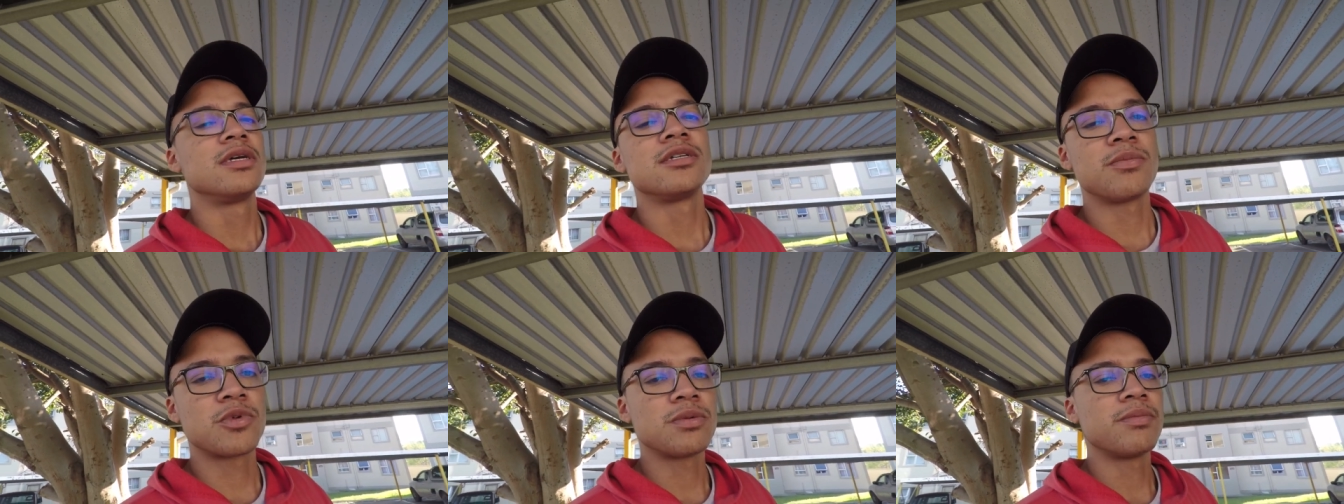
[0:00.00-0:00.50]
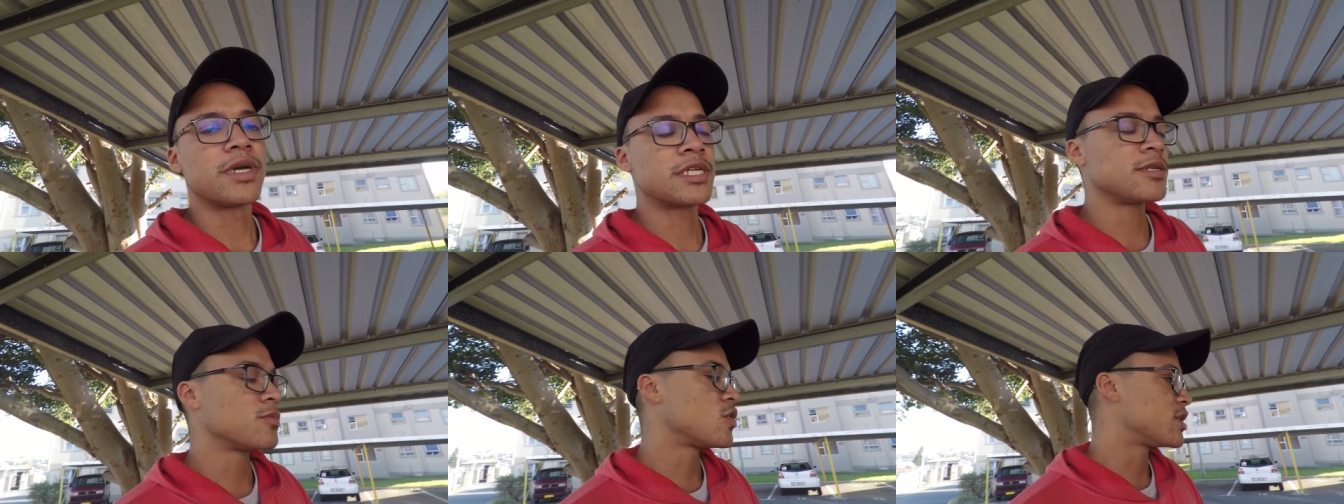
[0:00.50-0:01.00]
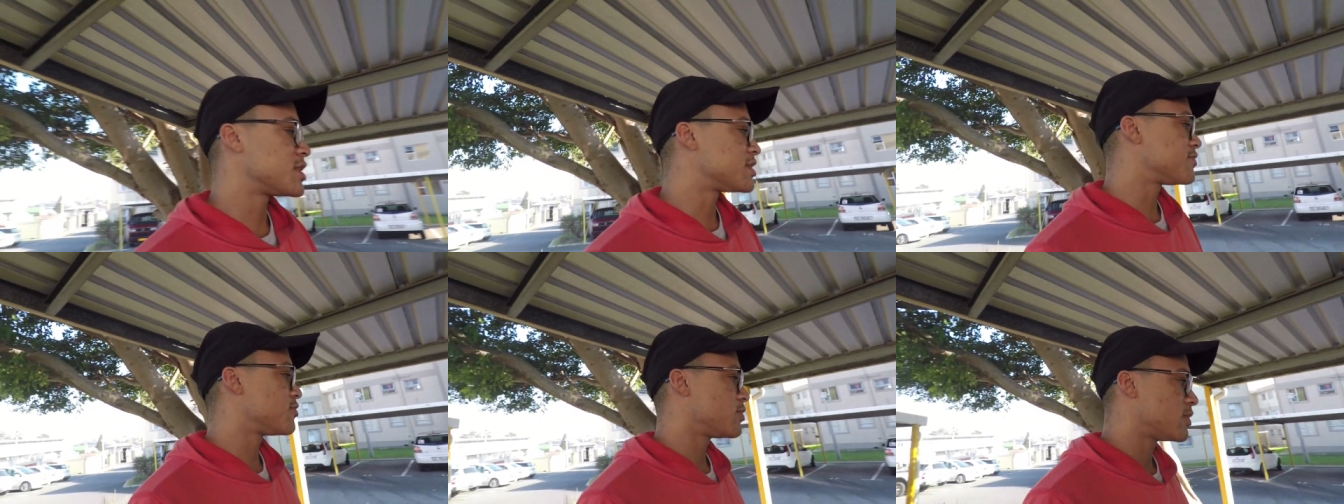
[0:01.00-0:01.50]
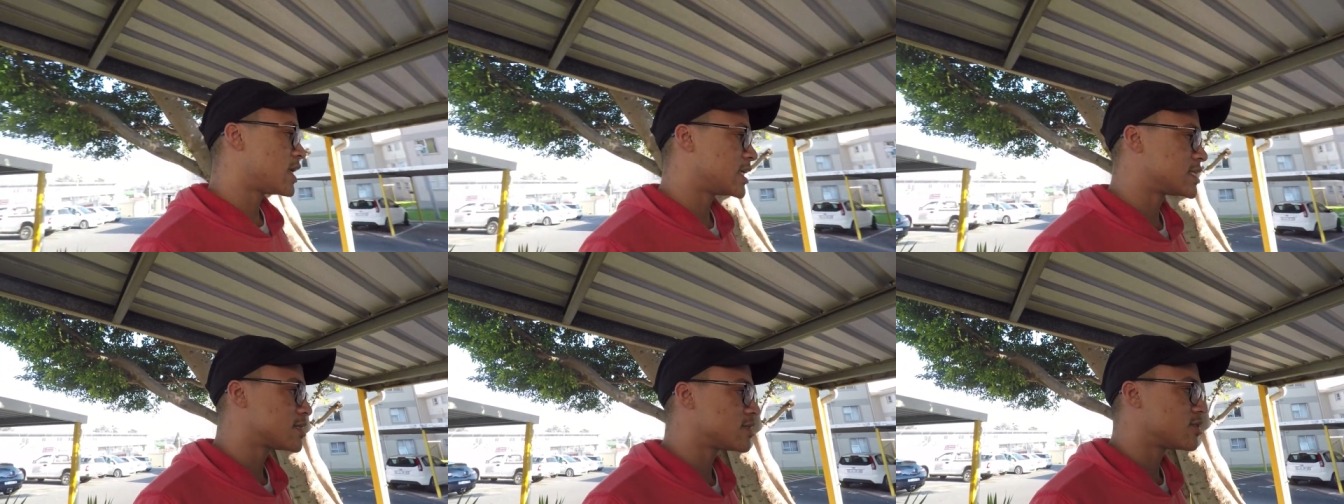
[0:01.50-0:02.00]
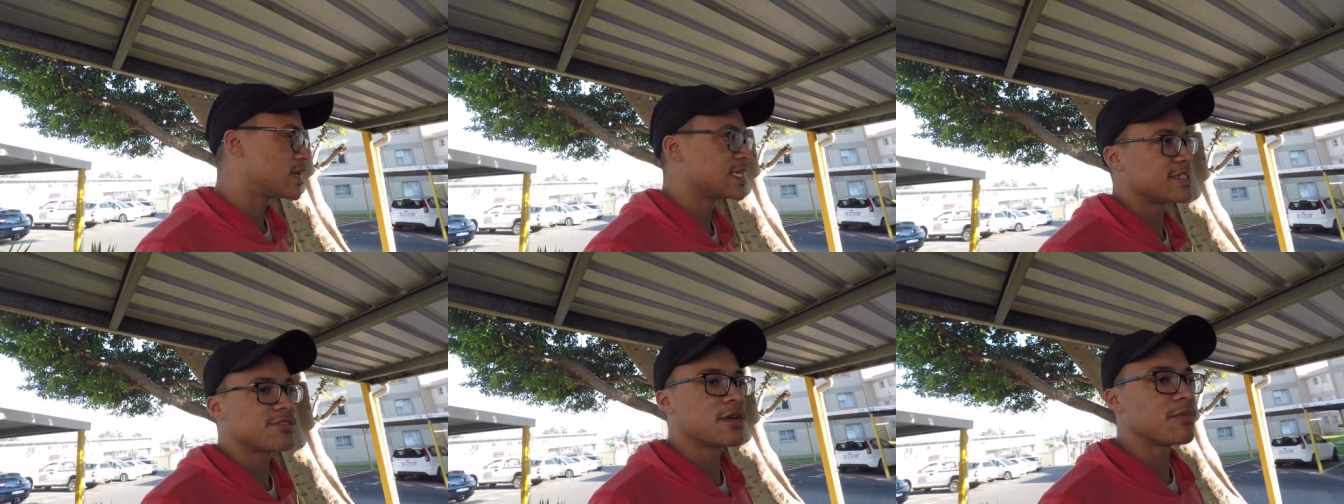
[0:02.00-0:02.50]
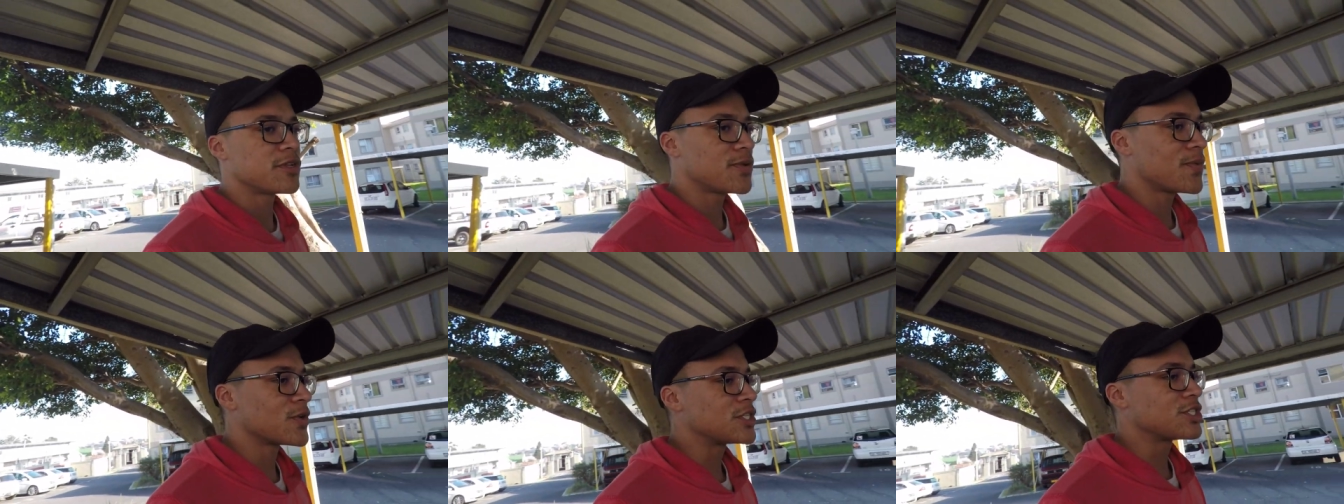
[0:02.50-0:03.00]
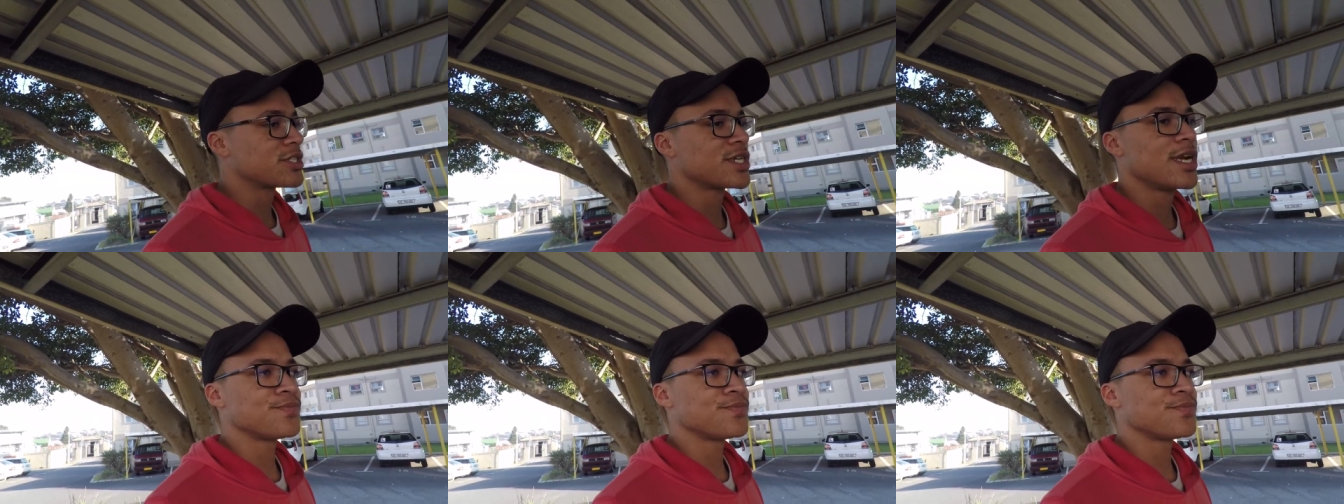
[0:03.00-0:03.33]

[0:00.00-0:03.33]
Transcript: um, make some content for you guys, so you guys have something to watch.